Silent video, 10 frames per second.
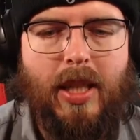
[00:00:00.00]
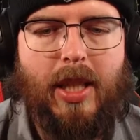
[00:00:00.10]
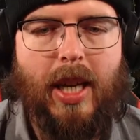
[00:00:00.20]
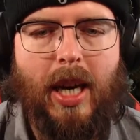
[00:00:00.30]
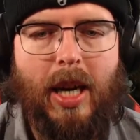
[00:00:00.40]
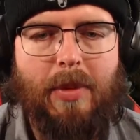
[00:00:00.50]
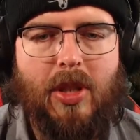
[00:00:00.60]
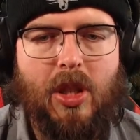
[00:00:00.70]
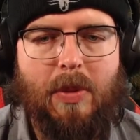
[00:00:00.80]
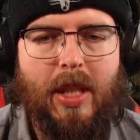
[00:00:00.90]
Yeah, I'm
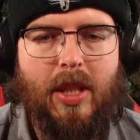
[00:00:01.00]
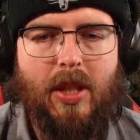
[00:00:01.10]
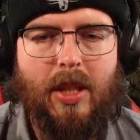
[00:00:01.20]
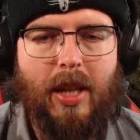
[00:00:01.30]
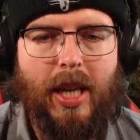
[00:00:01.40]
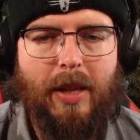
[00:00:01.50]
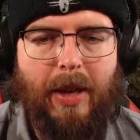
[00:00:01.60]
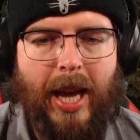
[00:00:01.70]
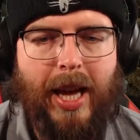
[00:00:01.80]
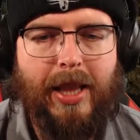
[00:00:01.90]
assuming that you can like
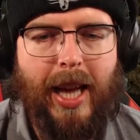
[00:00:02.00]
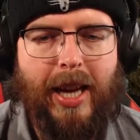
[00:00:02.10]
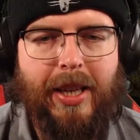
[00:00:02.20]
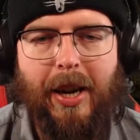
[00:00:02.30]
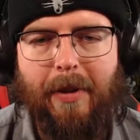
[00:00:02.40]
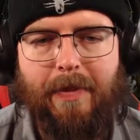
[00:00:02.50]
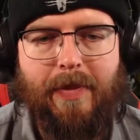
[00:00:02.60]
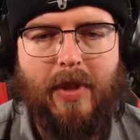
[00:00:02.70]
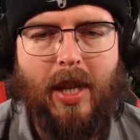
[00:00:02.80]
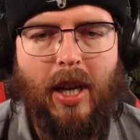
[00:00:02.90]
add that, yeah.
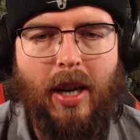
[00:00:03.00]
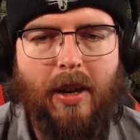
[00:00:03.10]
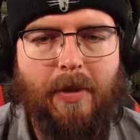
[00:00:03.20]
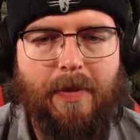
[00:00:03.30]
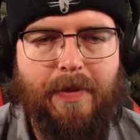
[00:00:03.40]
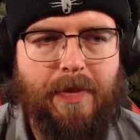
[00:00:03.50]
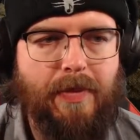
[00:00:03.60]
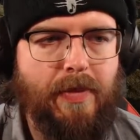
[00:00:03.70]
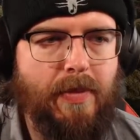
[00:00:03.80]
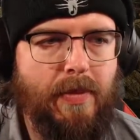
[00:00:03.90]
Um,
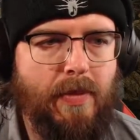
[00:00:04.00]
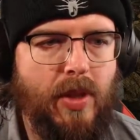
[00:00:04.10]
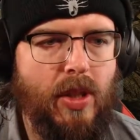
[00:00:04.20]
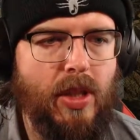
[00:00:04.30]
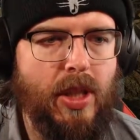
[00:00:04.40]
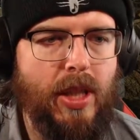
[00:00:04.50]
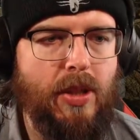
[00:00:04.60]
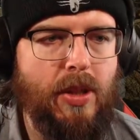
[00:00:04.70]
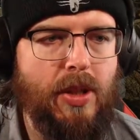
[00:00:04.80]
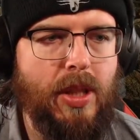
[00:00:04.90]
just like
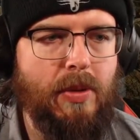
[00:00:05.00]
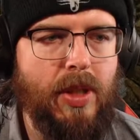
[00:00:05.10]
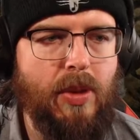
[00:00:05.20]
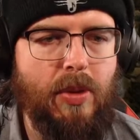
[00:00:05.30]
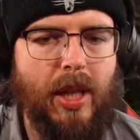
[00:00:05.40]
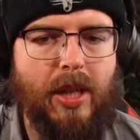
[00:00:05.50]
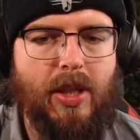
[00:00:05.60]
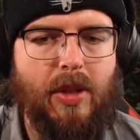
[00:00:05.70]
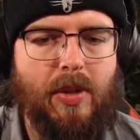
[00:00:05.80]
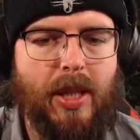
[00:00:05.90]
you could in original Dark
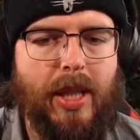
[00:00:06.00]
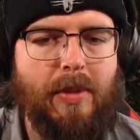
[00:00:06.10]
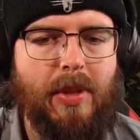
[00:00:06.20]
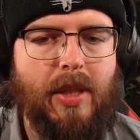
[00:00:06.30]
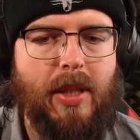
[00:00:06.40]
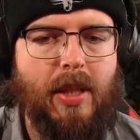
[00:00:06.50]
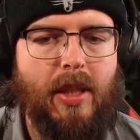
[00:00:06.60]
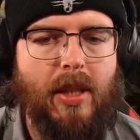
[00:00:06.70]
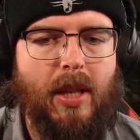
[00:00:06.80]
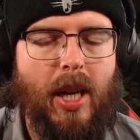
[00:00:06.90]
Souls games.
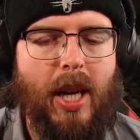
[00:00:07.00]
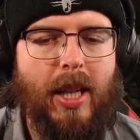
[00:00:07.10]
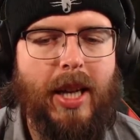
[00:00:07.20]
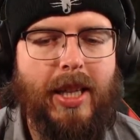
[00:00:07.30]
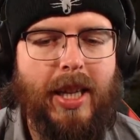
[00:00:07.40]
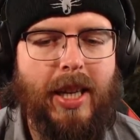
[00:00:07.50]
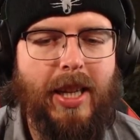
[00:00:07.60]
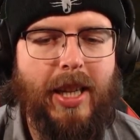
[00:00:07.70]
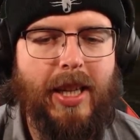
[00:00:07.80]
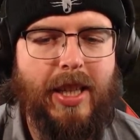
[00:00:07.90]
I like how
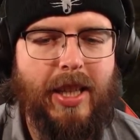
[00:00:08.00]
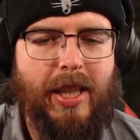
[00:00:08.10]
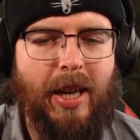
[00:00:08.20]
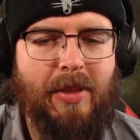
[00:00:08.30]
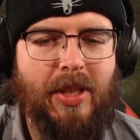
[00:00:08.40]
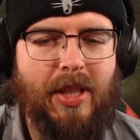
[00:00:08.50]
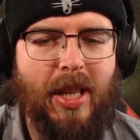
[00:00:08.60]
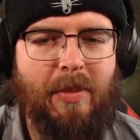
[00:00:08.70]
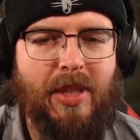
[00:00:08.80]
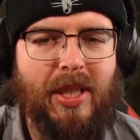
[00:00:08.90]
like I'm just
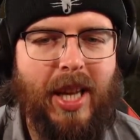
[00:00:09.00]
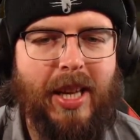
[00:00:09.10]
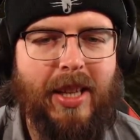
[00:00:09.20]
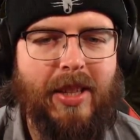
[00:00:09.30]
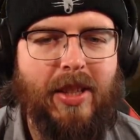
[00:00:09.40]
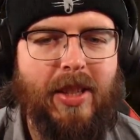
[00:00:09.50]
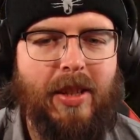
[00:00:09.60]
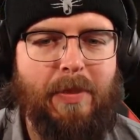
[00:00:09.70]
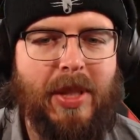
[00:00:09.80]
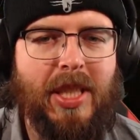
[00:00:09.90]
I'm just like
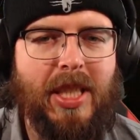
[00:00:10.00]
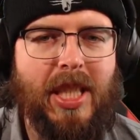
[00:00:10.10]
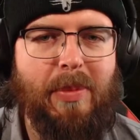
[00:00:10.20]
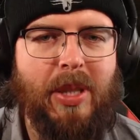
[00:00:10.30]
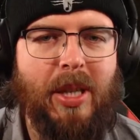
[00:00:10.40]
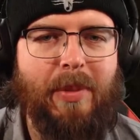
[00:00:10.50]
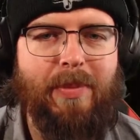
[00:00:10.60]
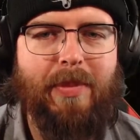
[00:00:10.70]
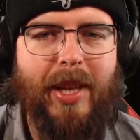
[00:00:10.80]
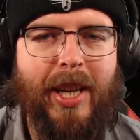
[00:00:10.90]
business up top
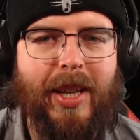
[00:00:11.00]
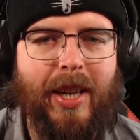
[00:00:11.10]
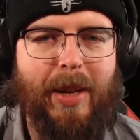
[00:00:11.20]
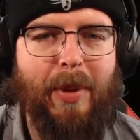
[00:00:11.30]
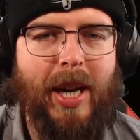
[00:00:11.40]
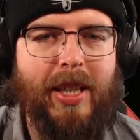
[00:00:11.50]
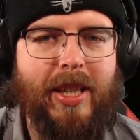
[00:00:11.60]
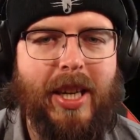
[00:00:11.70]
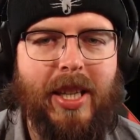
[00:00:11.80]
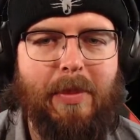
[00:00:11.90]
and like party
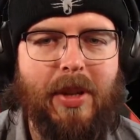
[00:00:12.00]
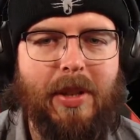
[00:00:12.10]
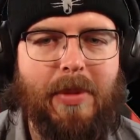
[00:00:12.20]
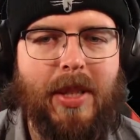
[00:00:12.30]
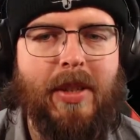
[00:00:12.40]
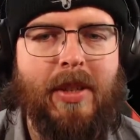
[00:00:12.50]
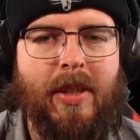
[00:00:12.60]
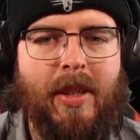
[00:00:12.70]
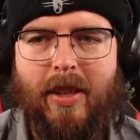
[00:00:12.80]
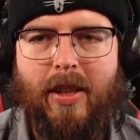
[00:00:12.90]
down the bottom, you know?
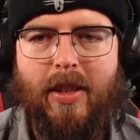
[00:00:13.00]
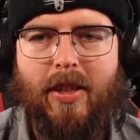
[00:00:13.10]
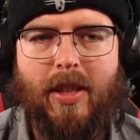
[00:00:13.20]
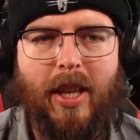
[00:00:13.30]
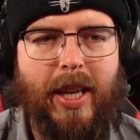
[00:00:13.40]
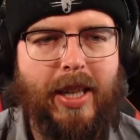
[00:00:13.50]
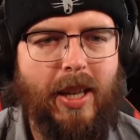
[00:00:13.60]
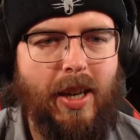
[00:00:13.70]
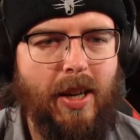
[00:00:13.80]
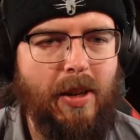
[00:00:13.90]
You can like
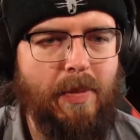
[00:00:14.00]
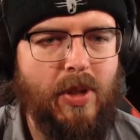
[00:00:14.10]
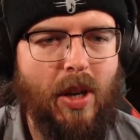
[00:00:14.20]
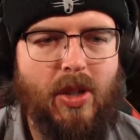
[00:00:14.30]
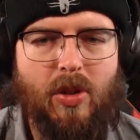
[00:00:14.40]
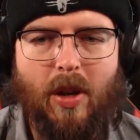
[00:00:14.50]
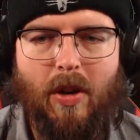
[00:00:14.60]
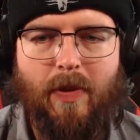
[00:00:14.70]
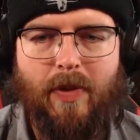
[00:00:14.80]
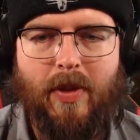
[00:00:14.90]
um, dodge roll.